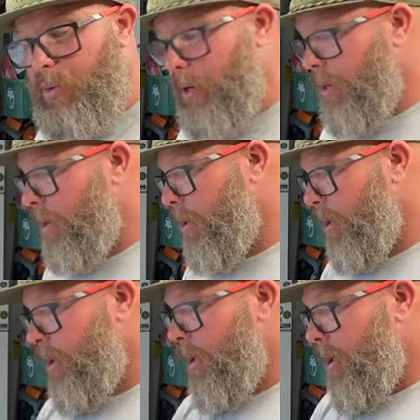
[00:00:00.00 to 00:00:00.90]
to it,
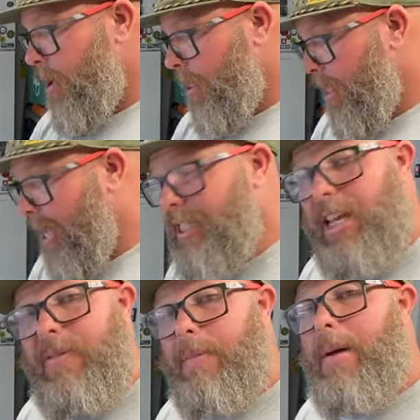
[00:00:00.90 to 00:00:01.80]
that's
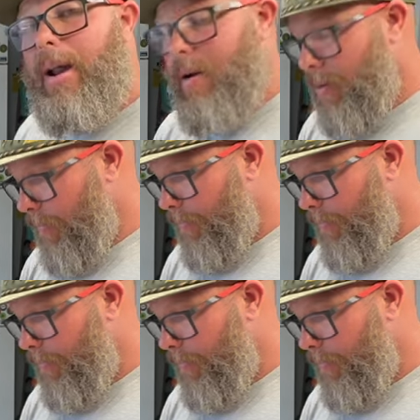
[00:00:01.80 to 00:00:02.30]
even better.